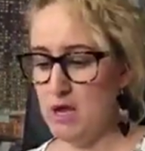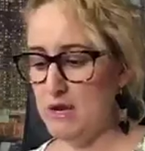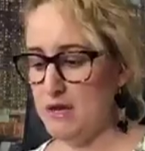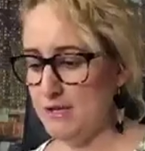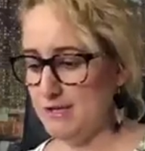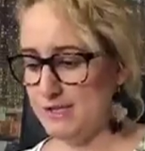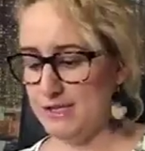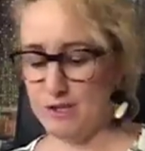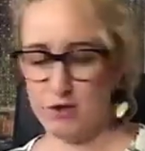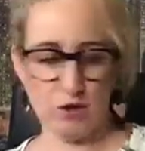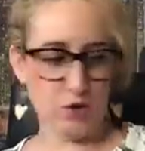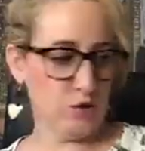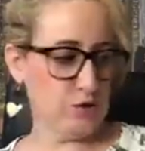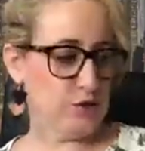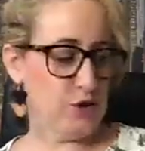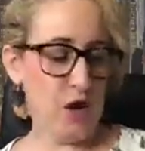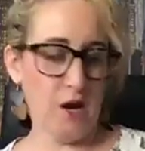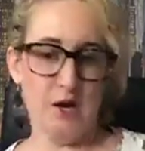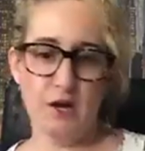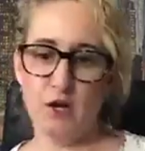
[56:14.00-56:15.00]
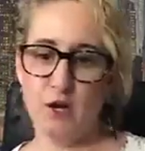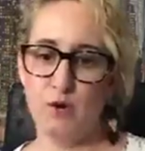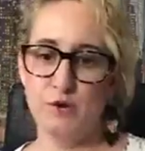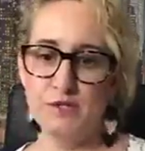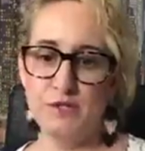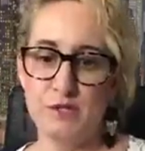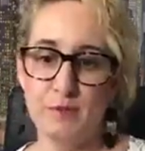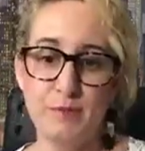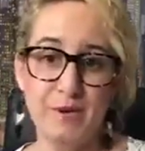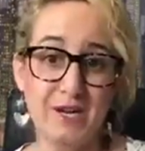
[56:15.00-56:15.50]
And sticker goes on, it
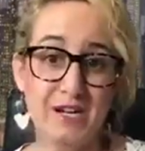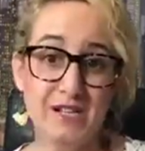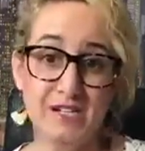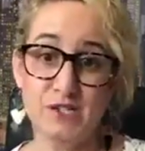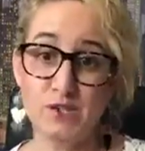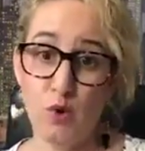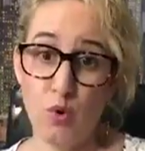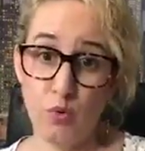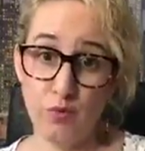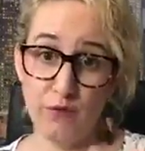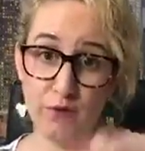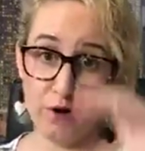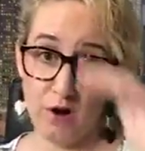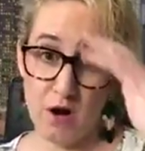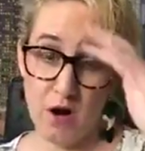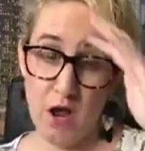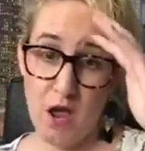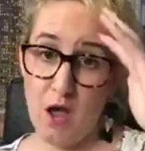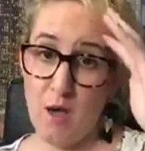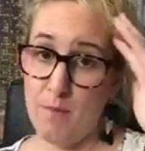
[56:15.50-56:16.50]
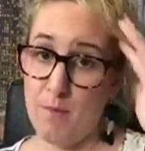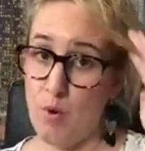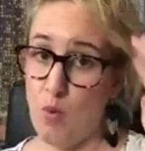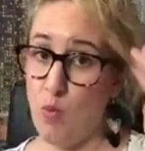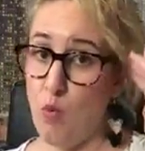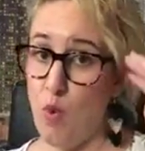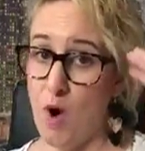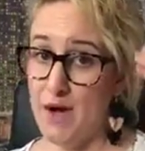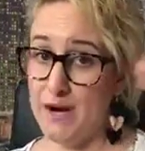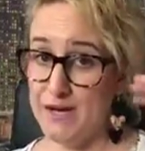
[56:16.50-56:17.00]
goes in the bin, and it's over.
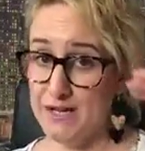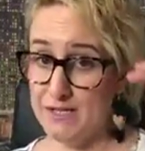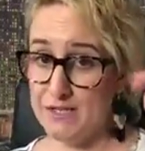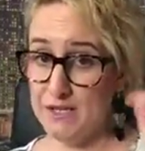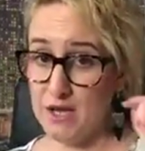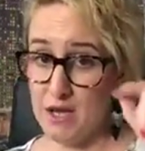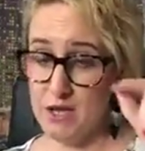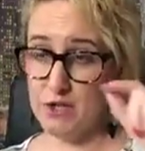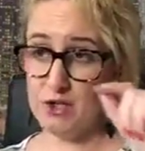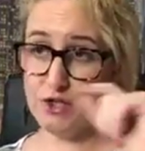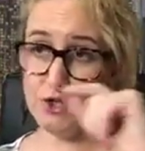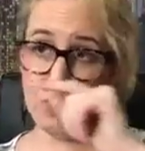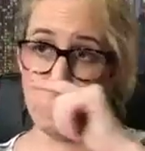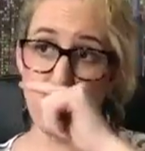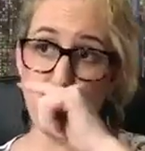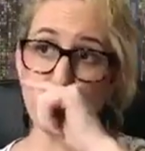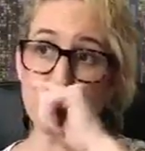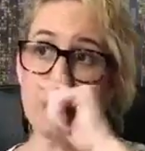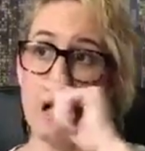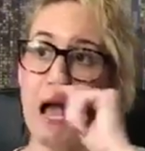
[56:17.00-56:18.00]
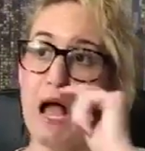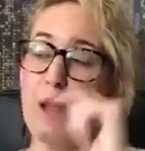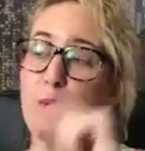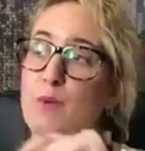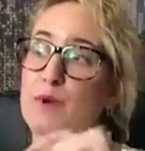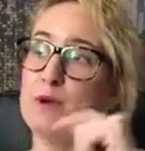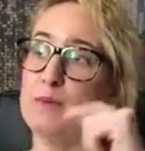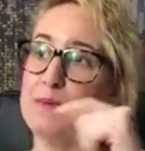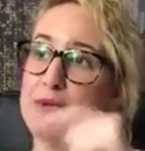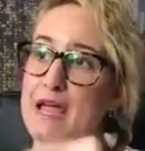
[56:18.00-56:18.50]
But one and done shows, I
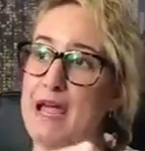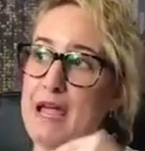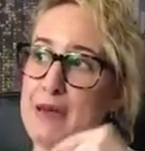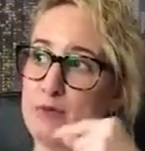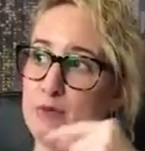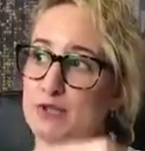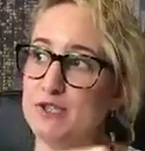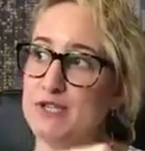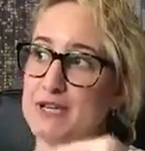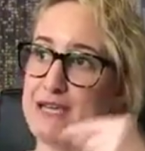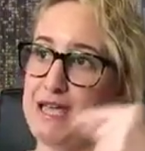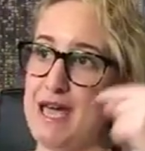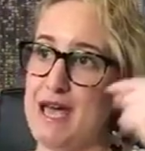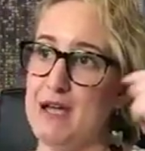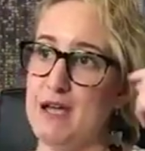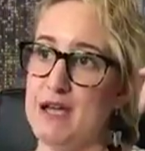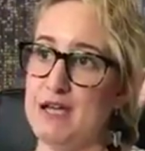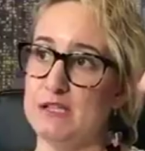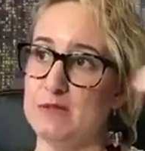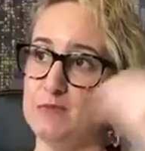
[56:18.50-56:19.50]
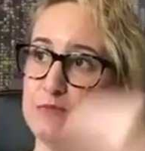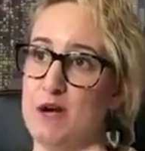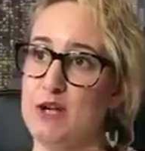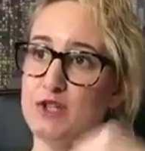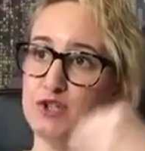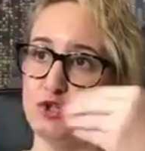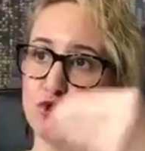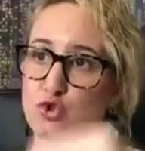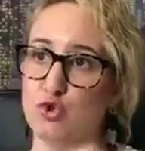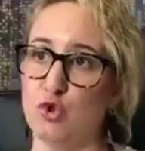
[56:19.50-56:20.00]
want to be able to get as
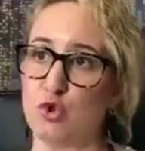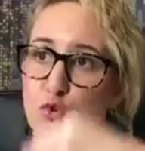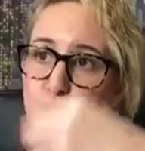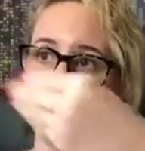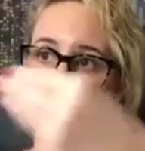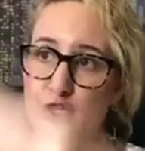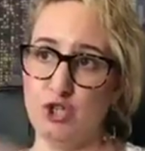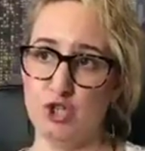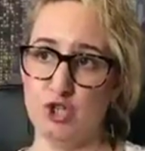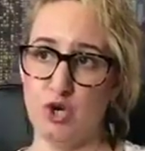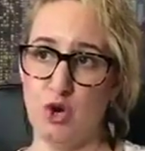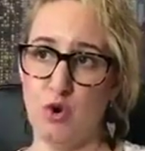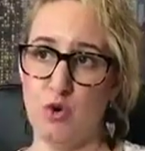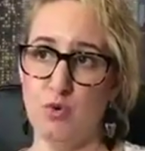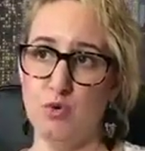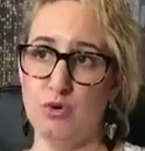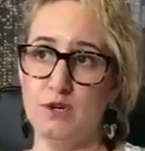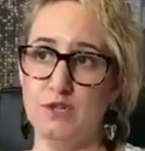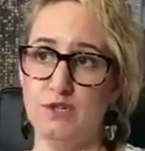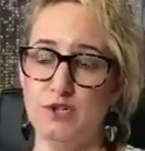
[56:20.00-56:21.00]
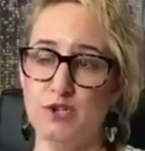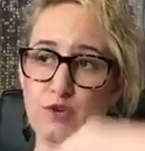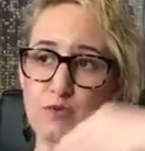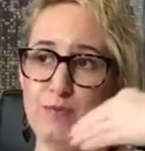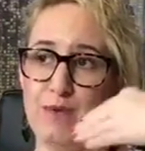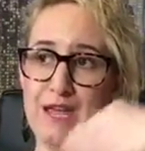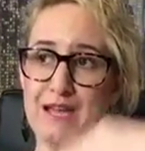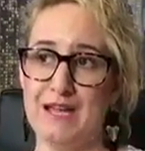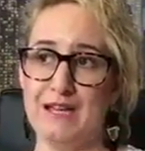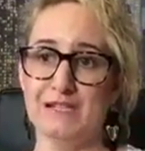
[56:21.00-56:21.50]
much jewelry shown to
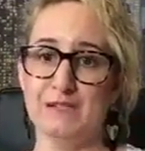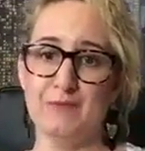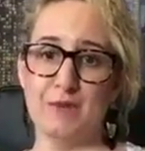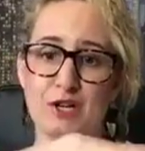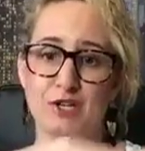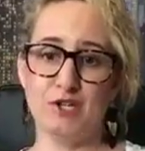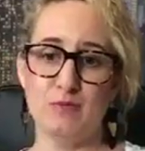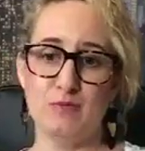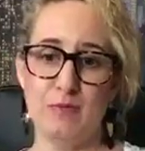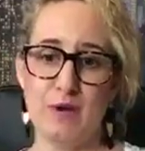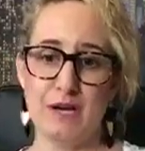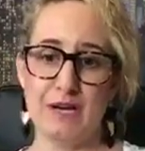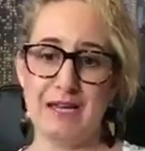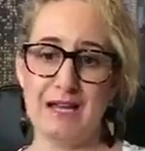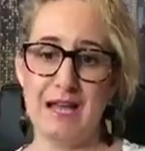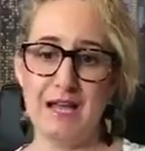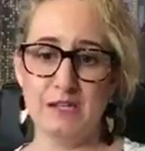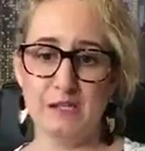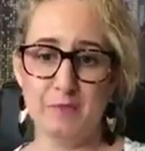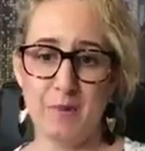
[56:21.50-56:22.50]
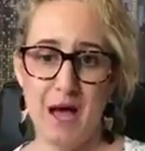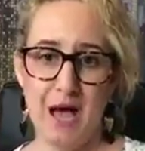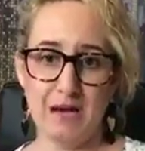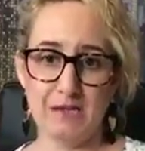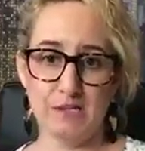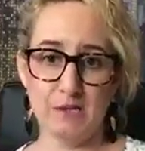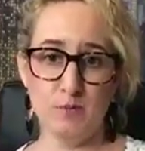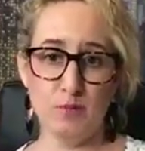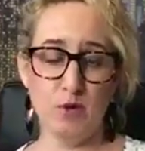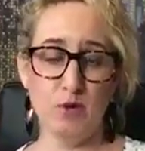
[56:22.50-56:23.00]
make as much money as
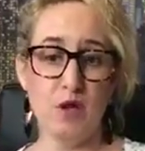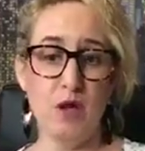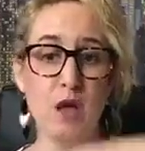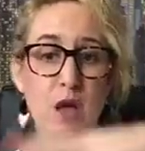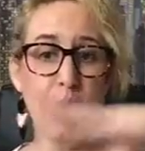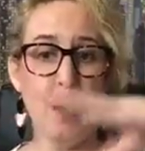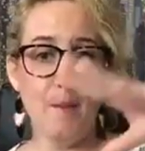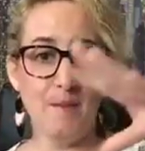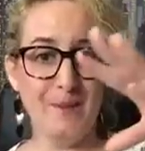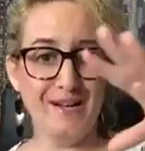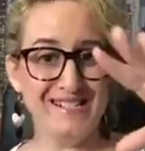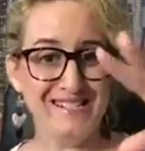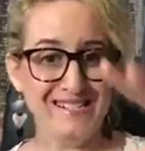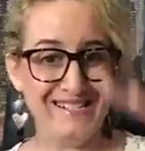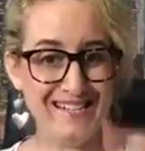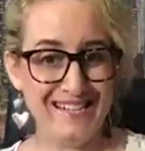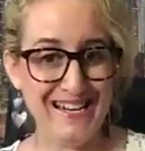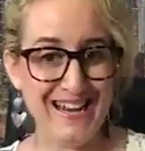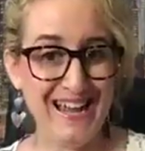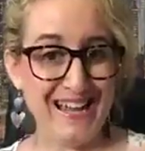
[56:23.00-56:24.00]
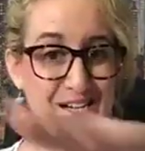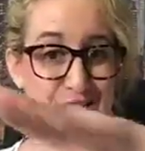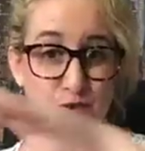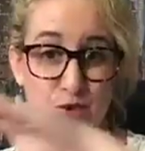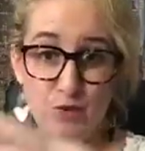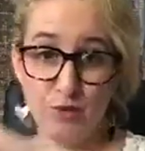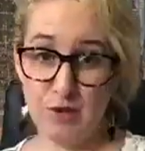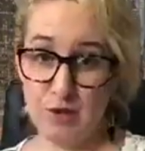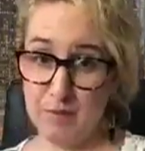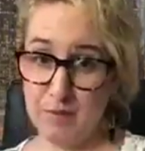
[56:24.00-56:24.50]
possible. But did I
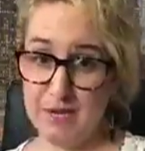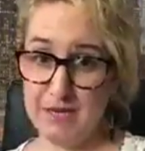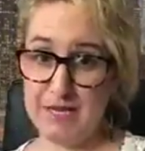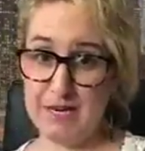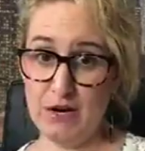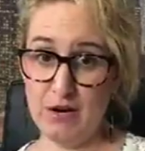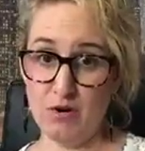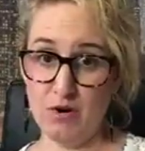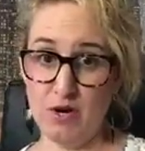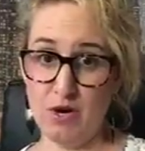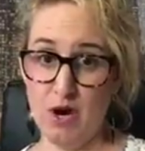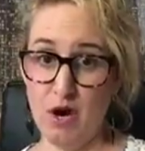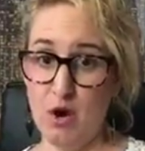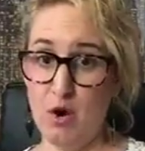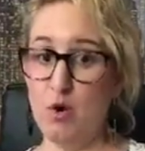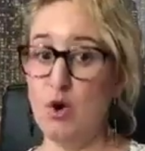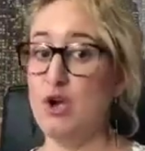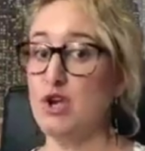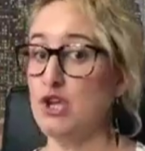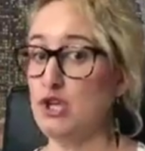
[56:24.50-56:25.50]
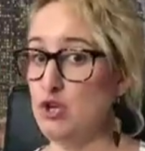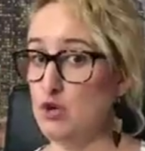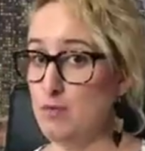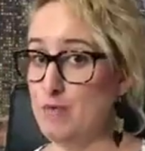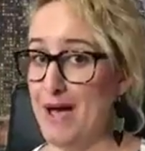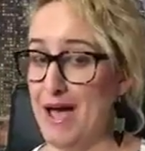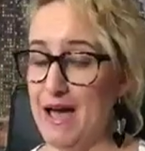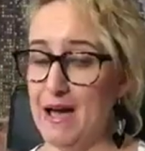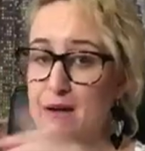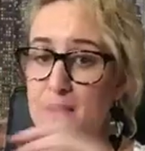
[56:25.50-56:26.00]
do them a year ago? You
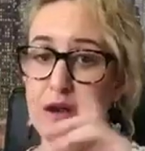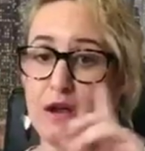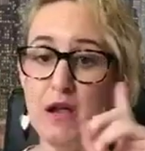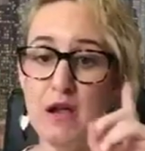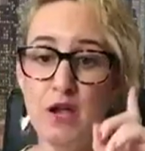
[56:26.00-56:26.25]
bet.